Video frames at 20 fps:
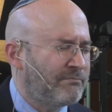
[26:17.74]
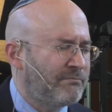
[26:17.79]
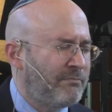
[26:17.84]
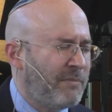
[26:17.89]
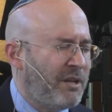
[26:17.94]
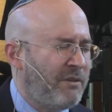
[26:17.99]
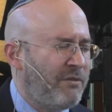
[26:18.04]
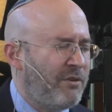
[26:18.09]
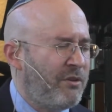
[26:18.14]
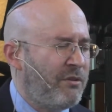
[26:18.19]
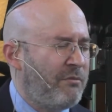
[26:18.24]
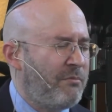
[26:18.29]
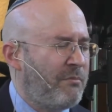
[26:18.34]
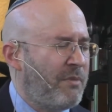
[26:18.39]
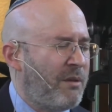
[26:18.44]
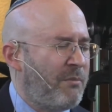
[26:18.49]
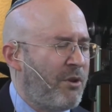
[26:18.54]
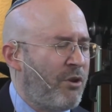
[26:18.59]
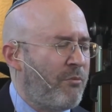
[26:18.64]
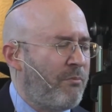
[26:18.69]
many of you
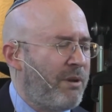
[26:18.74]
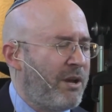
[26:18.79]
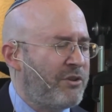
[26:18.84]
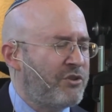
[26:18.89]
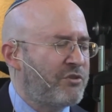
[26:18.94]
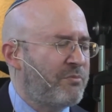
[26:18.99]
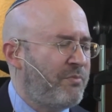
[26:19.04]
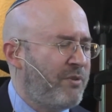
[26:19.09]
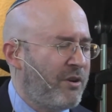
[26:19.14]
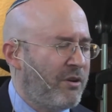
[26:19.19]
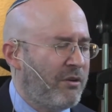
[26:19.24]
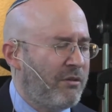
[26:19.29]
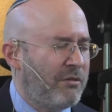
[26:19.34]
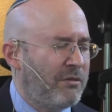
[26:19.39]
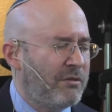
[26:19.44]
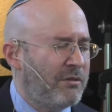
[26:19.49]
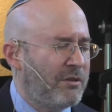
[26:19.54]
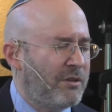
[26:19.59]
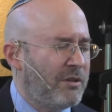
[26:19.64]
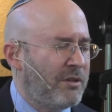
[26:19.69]
may know Ben
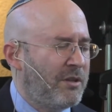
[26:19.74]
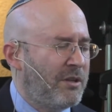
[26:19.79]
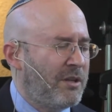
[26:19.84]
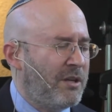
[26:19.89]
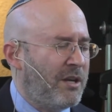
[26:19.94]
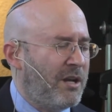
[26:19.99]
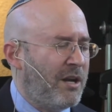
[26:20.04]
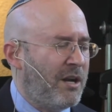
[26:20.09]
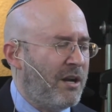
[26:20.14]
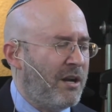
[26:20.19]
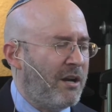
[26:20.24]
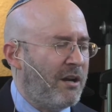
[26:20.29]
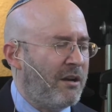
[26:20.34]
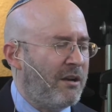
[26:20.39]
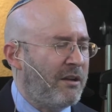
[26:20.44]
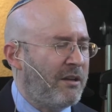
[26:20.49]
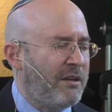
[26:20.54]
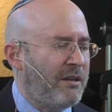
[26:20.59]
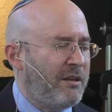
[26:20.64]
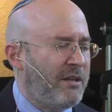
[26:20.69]
Shapiro.
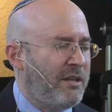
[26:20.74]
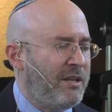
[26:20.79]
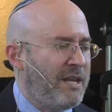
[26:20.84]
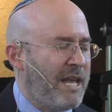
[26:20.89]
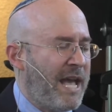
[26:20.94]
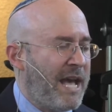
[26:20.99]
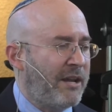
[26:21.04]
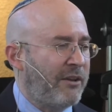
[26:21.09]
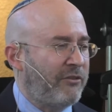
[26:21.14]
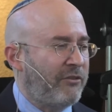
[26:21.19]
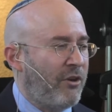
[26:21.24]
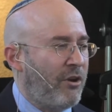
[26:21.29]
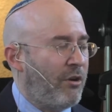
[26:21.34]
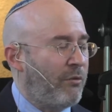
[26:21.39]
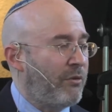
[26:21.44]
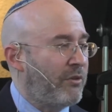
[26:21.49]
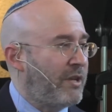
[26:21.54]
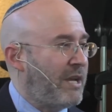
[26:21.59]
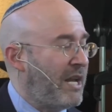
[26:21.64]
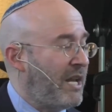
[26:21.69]
He had a
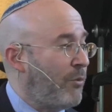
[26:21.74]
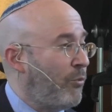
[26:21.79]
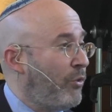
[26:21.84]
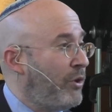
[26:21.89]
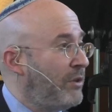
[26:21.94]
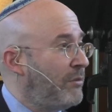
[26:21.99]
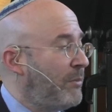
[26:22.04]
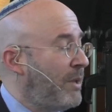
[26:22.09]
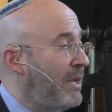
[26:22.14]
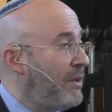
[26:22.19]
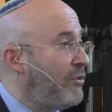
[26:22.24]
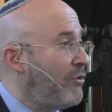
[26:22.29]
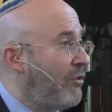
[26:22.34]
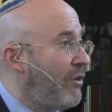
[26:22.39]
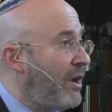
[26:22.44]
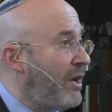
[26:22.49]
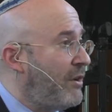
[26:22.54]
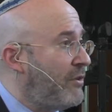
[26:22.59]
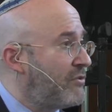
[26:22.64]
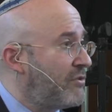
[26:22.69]
talk with a guy named William Lane
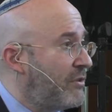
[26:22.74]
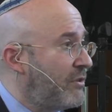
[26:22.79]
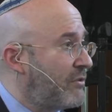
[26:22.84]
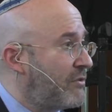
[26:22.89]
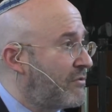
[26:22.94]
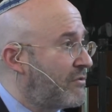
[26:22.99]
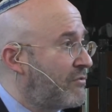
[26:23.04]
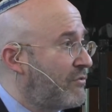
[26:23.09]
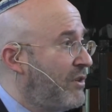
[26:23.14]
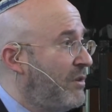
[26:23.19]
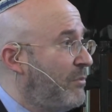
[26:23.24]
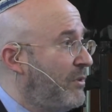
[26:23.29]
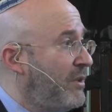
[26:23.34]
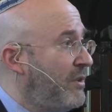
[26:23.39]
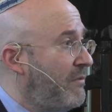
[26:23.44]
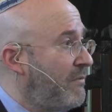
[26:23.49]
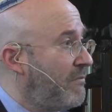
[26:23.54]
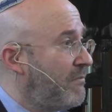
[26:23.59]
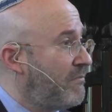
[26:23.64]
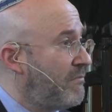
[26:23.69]
Craig, who's an
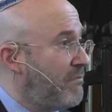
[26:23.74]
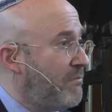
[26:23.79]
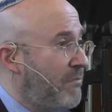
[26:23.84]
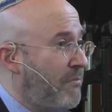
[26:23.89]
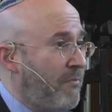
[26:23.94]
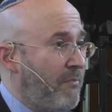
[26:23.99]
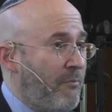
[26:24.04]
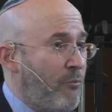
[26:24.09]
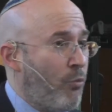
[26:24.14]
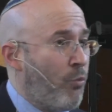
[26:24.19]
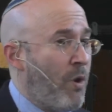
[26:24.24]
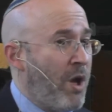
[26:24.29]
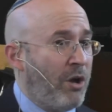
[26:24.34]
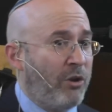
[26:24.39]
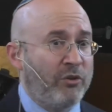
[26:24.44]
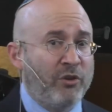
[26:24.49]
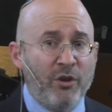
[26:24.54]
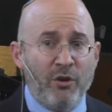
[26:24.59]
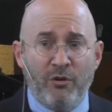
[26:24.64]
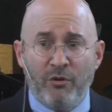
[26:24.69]
extremely
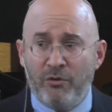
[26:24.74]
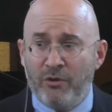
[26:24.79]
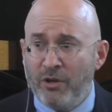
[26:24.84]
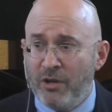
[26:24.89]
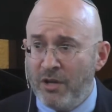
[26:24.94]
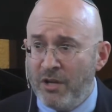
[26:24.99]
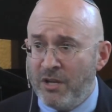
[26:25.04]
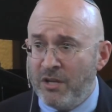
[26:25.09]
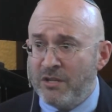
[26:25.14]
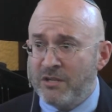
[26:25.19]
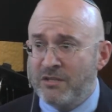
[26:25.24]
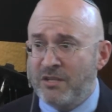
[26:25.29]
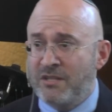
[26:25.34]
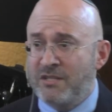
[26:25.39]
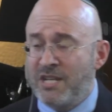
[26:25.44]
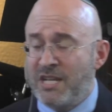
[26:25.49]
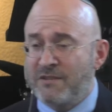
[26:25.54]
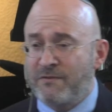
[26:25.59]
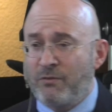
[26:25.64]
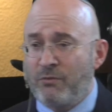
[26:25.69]
well-known,
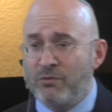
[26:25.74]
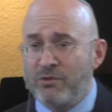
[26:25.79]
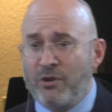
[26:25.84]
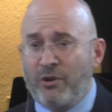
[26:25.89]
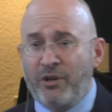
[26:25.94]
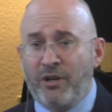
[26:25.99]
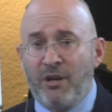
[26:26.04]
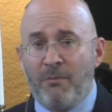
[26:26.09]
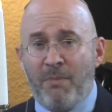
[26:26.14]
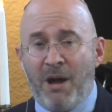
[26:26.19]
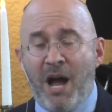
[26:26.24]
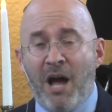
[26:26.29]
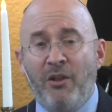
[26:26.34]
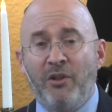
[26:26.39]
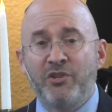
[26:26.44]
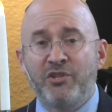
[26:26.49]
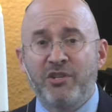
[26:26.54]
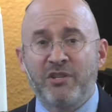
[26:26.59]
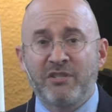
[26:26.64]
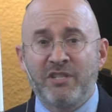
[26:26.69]
successful, what's called an
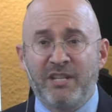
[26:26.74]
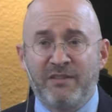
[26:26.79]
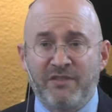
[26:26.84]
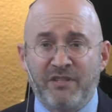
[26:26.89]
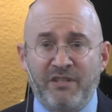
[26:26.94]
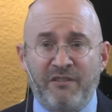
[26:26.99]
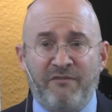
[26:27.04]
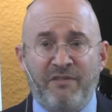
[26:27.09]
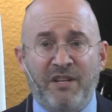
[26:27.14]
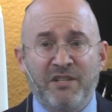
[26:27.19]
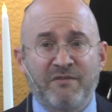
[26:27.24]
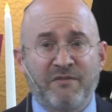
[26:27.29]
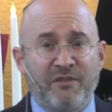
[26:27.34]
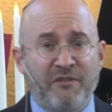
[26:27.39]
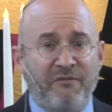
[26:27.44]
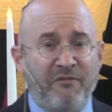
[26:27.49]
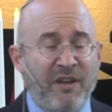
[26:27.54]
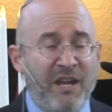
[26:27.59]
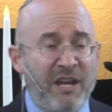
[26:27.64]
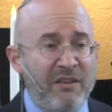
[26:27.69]
apologist, gives a defense for
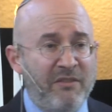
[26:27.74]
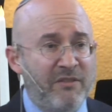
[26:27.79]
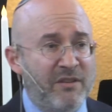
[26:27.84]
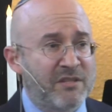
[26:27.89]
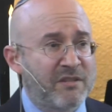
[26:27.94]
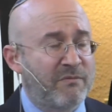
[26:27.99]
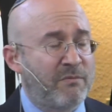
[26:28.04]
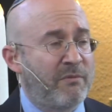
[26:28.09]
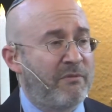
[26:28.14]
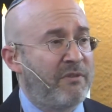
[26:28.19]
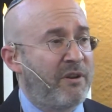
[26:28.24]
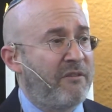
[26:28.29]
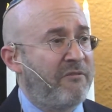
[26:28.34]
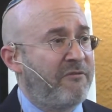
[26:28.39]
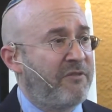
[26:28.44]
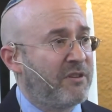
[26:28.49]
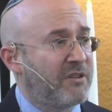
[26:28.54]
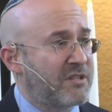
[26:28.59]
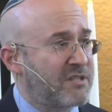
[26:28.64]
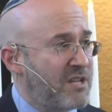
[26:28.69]
the faith, does it from a very
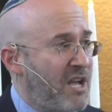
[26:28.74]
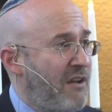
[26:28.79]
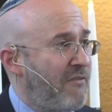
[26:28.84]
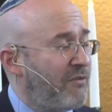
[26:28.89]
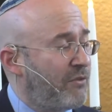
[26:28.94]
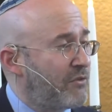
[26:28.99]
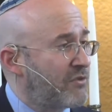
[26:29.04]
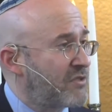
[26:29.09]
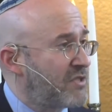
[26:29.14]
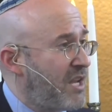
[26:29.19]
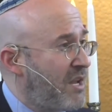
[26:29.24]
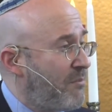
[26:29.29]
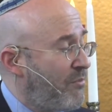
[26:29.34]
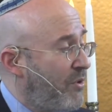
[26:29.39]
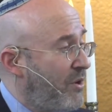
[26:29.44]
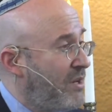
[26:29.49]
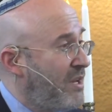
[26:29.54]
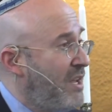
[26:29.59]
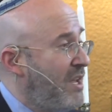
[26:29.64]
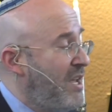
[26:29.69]
philosophical
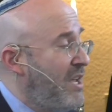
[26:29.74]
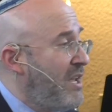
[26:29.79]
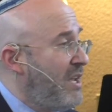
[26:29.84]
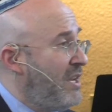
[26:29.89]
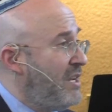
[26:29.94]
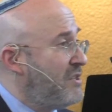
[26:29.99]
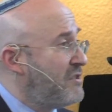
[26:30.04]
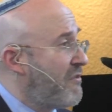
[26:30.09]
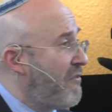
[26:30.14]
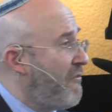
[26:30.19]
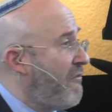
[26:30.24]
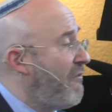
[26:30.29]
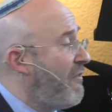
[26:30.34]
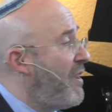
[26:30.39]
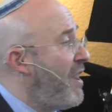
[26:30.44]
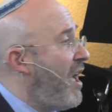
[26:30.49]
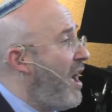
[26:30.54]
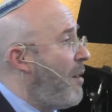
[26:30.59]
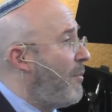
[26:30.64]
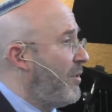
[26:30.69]
standpoint. He's
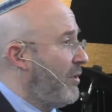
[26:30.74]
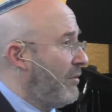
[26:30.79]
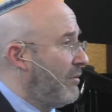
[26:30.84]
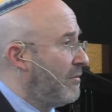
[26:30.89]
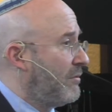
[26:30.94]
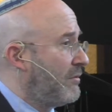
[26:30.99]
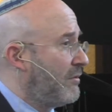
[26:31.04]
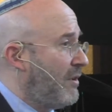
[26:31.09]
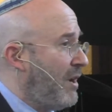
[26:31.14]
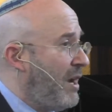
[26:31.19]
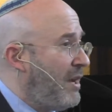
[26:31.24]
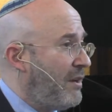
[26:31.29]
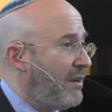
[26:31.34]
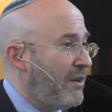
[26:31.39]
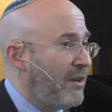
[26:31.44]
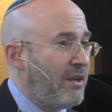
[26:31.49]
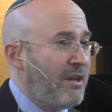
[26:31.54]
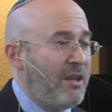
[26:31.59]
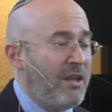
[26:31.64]
phenomenal, right?